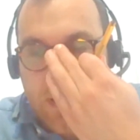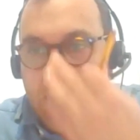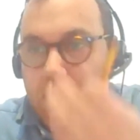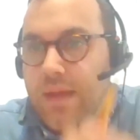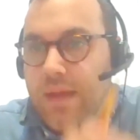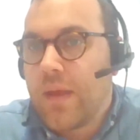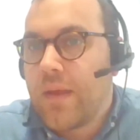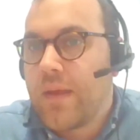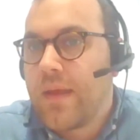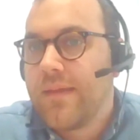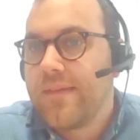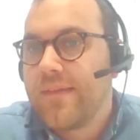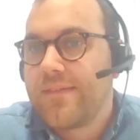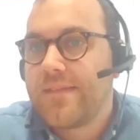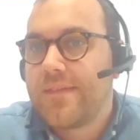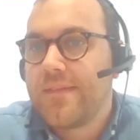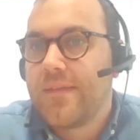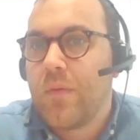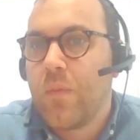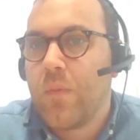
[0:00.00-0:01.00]
that I
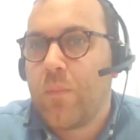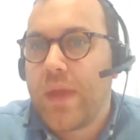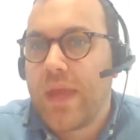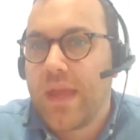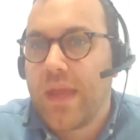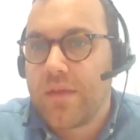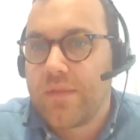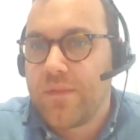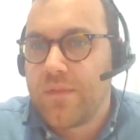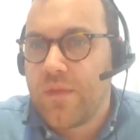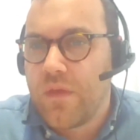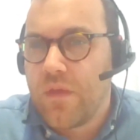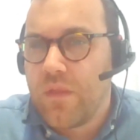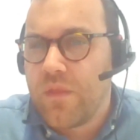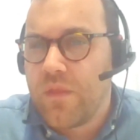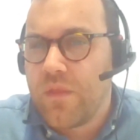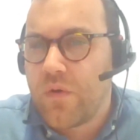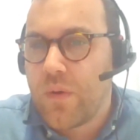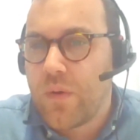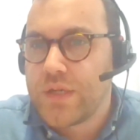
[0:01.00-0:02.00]
pick
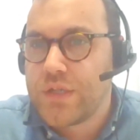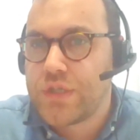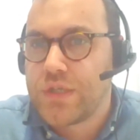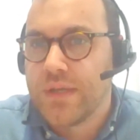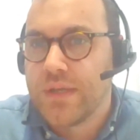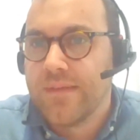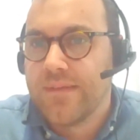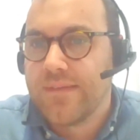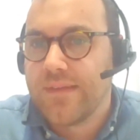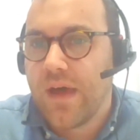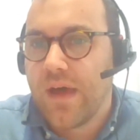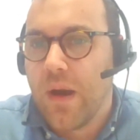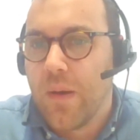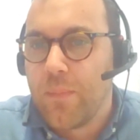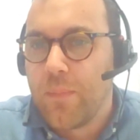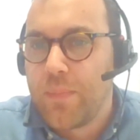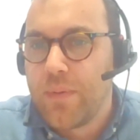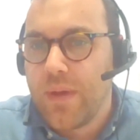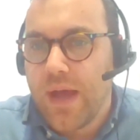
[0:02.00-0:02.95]
the questions up.